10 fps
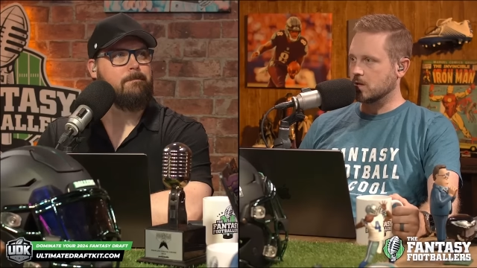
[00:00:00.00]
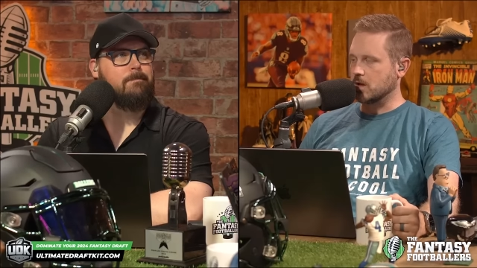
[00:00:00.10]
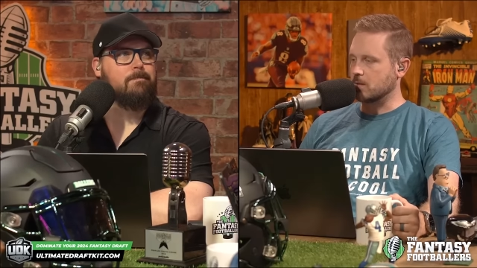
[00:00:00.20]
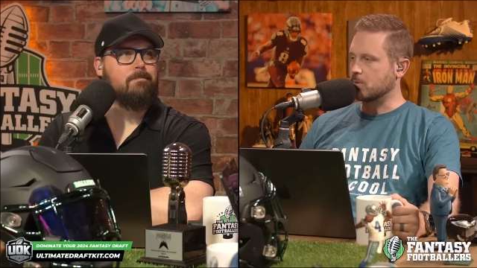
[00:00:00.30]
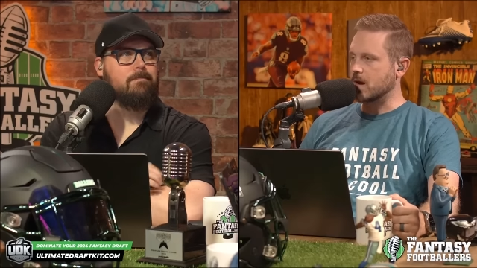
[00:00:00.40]

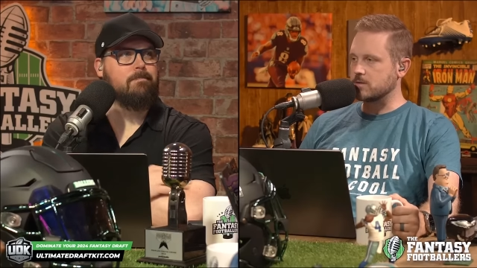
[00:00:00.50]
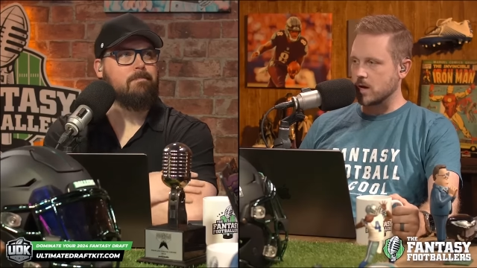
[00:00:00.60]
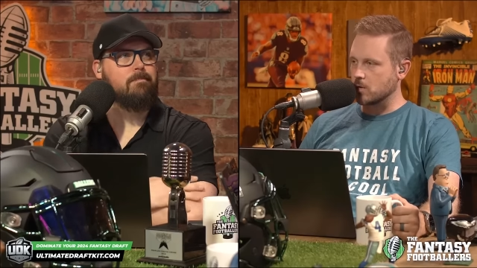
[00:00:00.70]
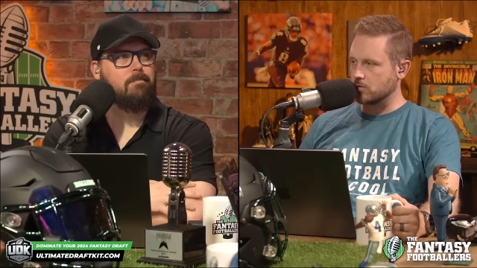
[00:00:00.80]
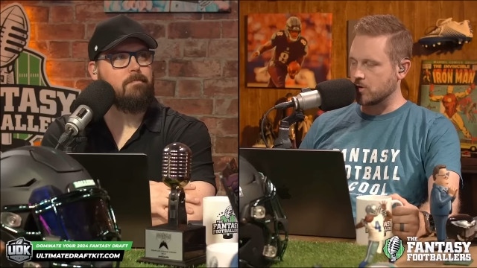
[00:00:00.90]
Speaker 1: Like Bryce
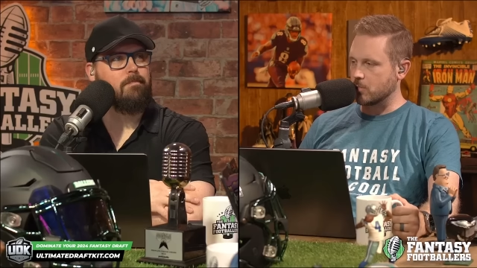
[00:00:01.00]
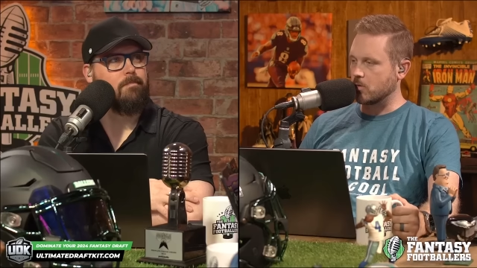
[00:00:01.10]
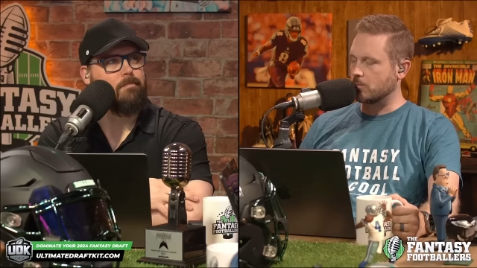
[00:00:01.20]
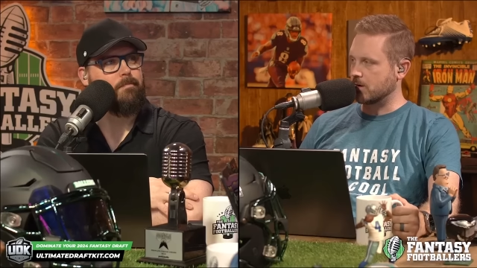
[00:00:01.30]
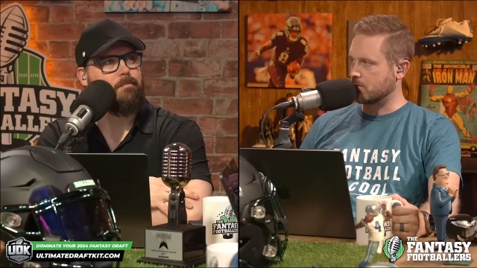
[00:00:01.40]
Young was the
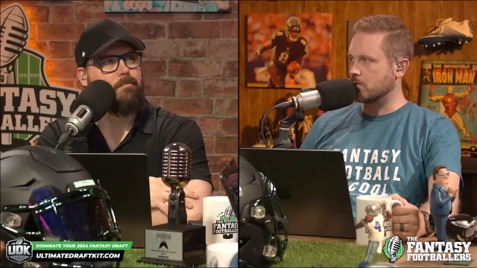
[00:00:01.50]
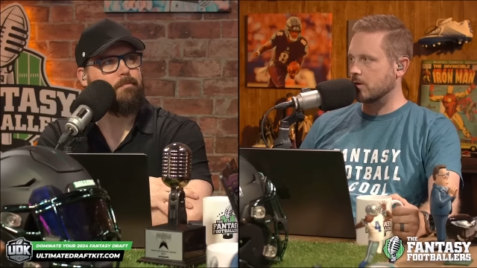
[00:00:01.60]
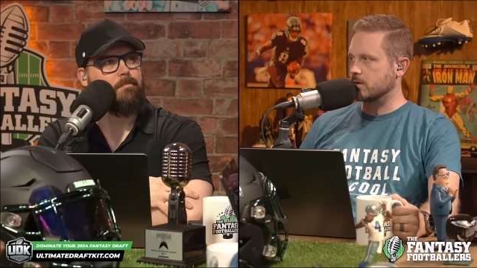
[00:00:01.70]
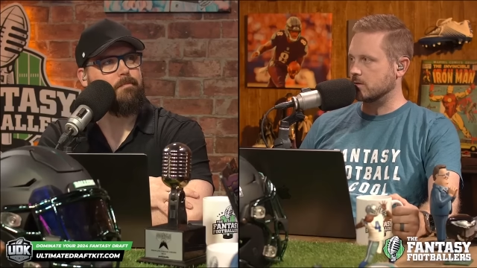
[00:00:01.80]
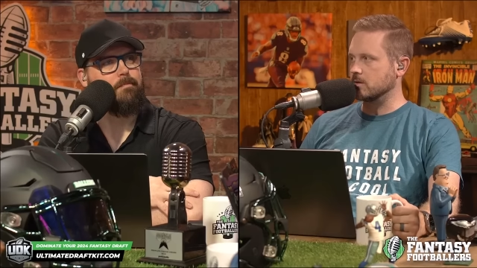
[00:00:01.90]
number one pick for a
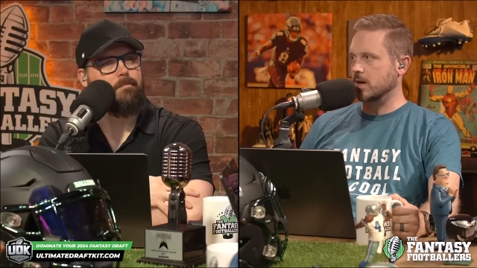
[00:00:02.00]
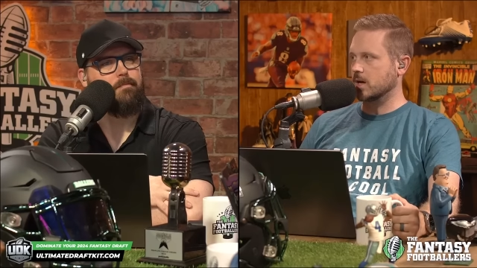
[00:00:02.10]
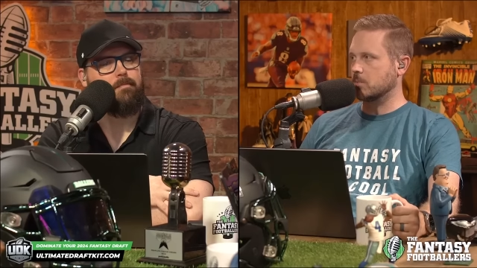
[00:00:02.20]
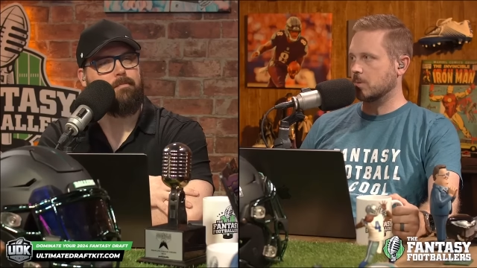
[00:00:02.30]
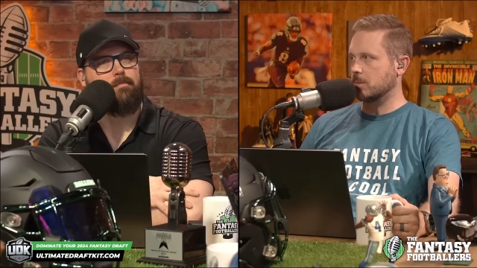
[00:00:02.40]
reason.
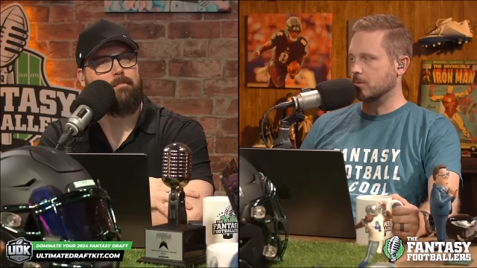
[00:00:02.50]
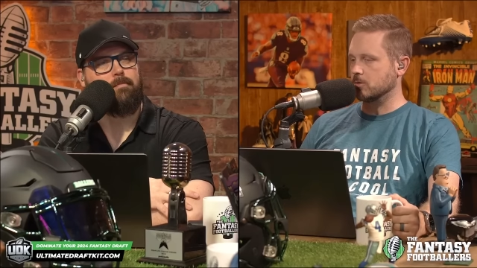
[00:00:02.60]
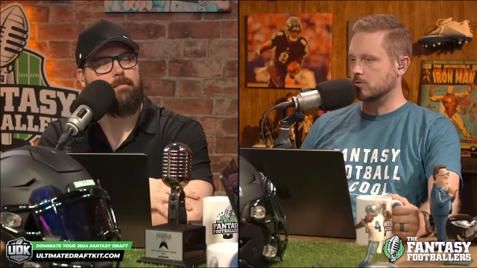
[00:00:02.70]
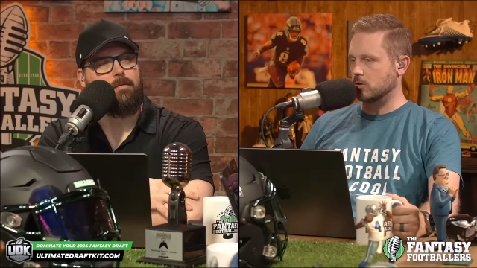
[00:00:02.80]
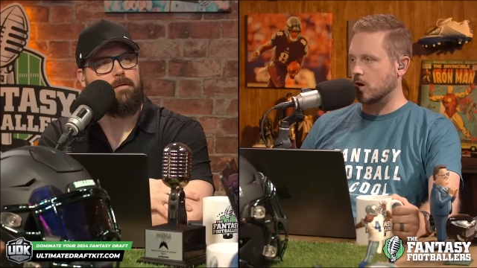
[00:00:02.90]
Like
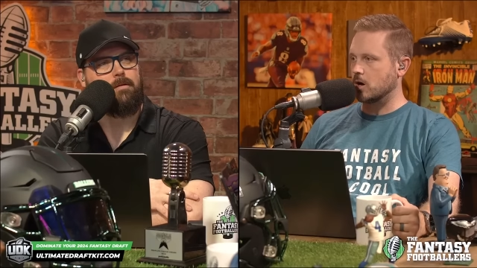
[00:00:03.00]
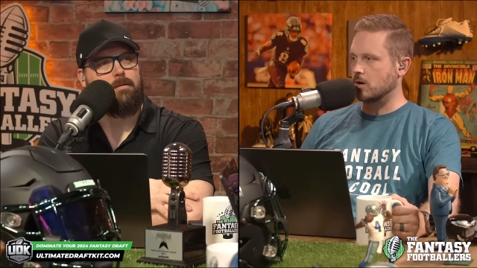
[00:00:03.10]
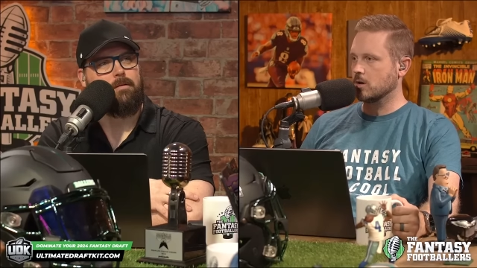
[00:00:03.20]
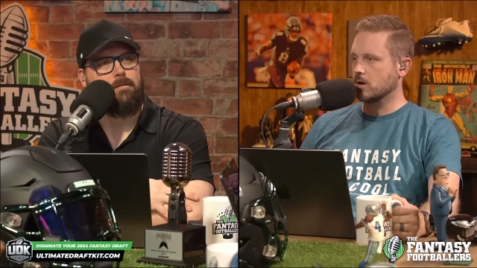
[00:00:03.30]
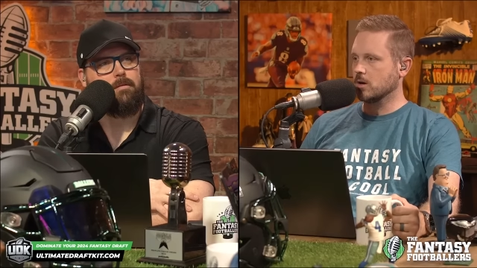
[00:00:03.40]
people
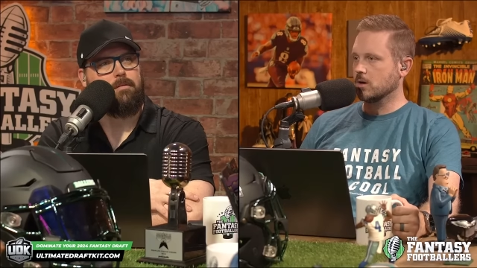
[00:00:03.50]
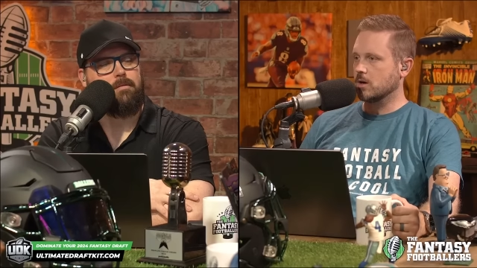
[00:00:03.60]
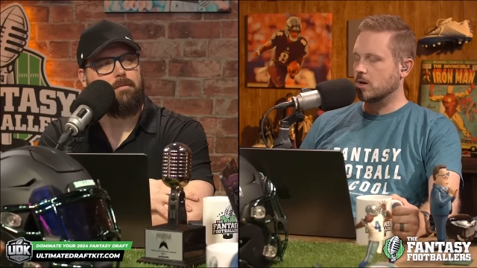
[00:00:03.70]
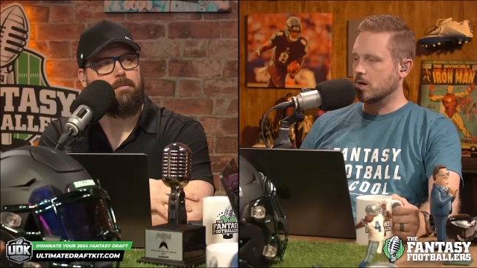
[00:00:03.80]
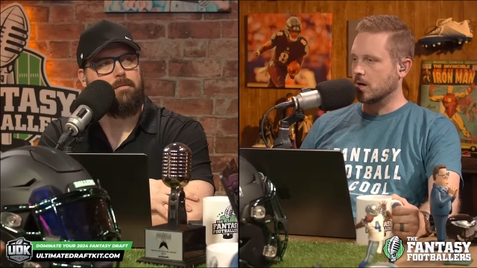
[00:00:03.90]
saw
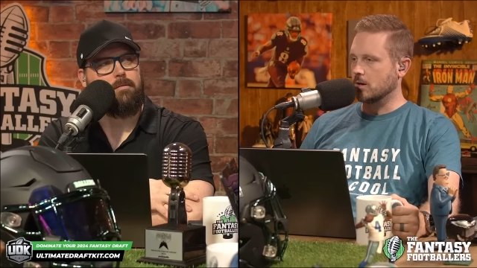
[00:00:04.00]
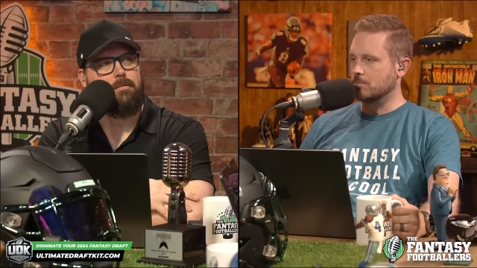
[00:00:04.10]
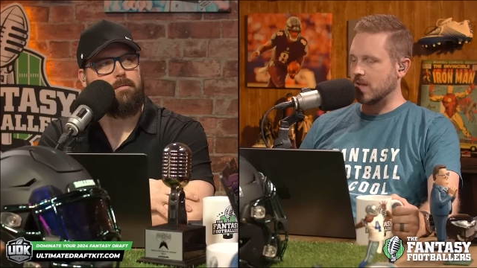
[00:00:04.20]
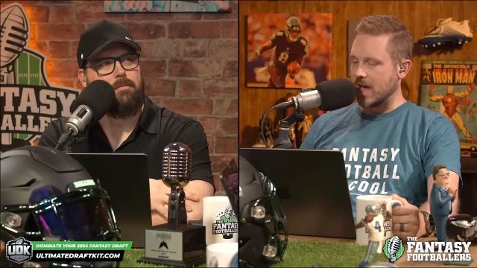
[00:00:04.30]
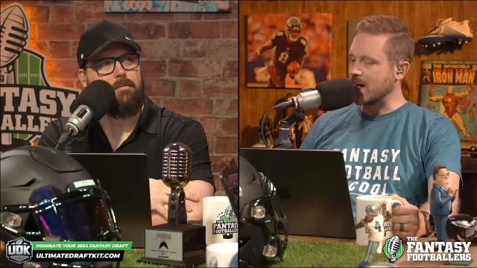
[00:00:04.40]

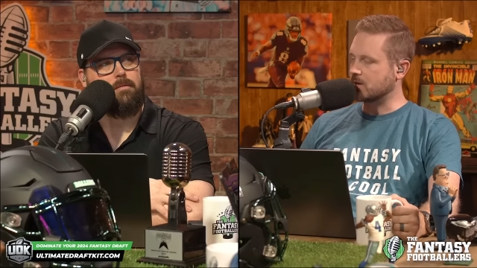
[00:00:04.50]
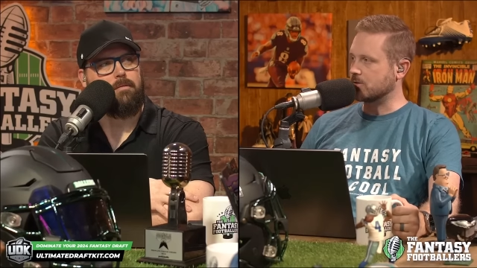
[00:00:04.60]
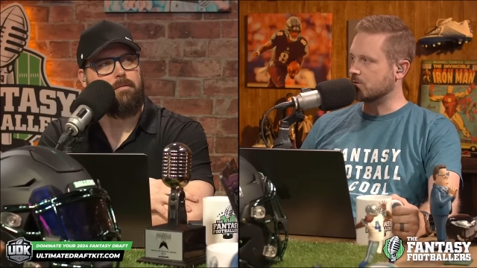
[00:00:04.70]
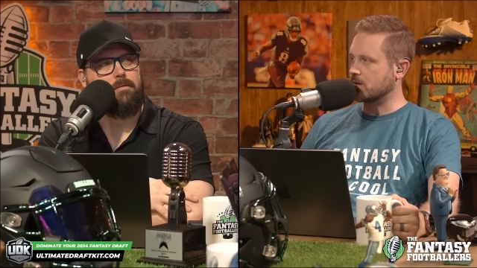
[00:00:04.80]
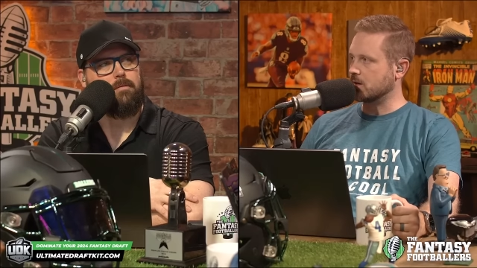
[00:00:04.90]
um, the
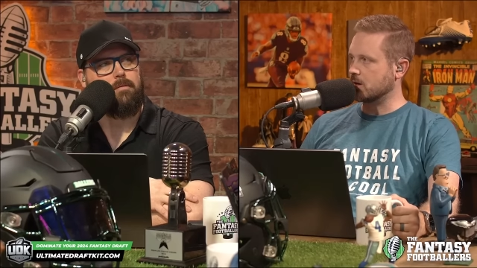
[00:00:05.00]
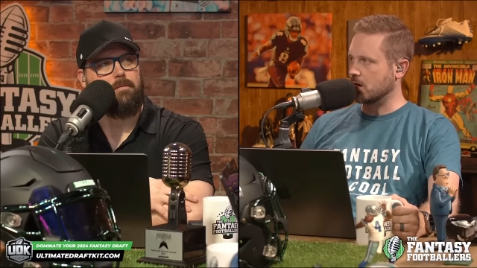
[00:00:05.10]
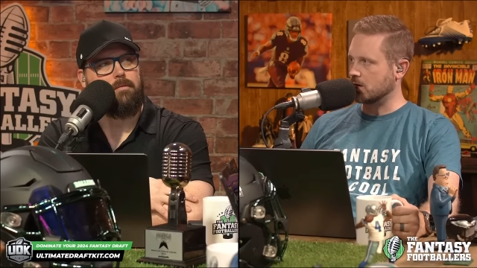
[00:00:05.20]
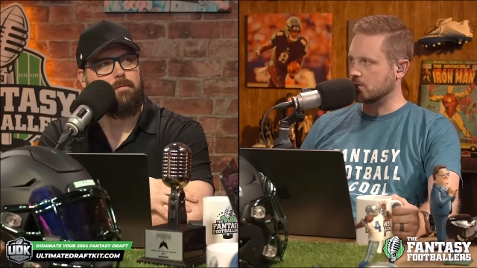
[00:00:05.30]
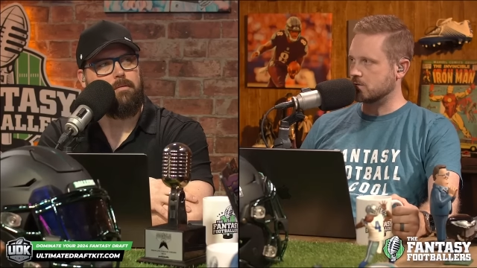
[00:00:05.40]
accuracy in
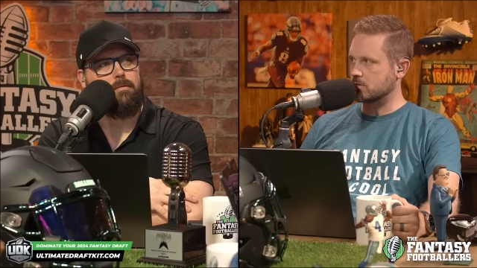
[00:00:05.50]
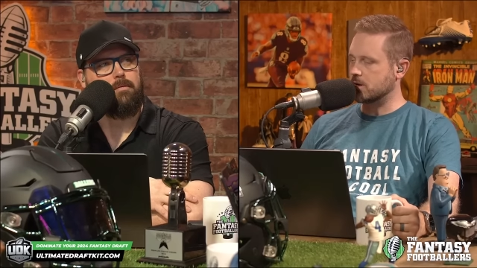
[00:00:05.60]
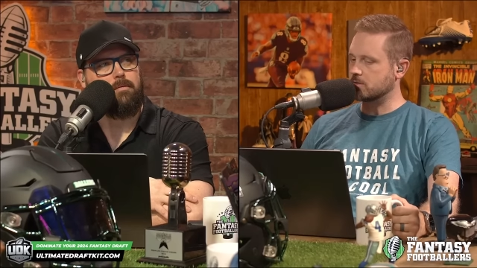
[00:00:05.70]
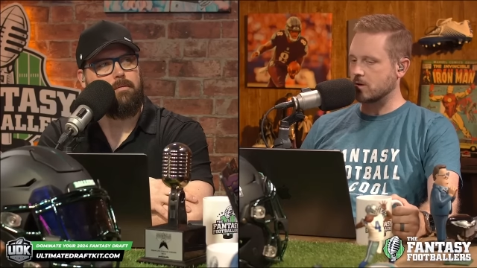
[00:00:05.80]
college. They